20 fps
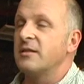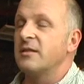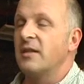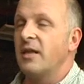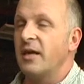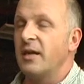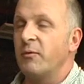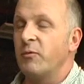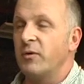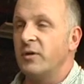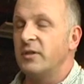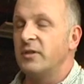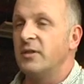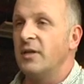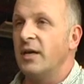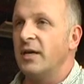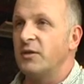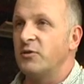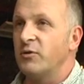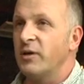They would
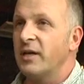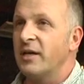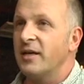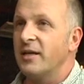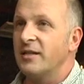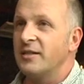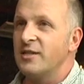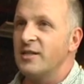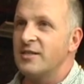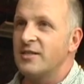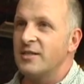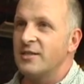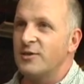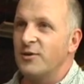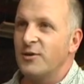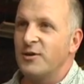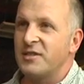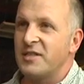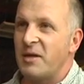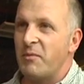drink it just as
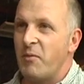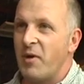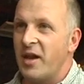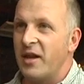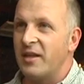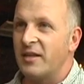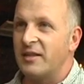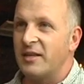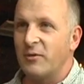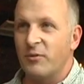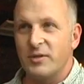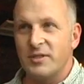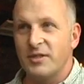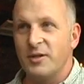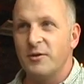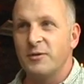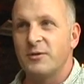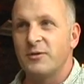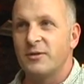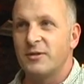soon as they made it. There was
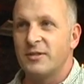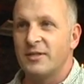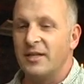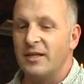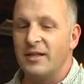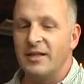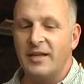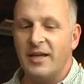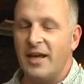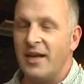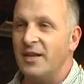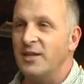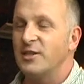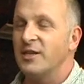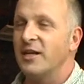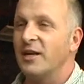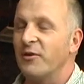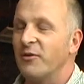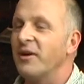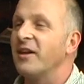no silly
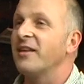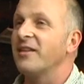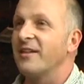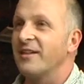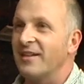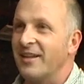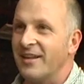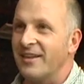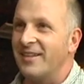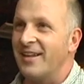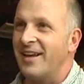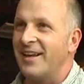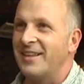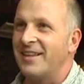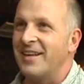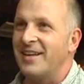aging or anything like that.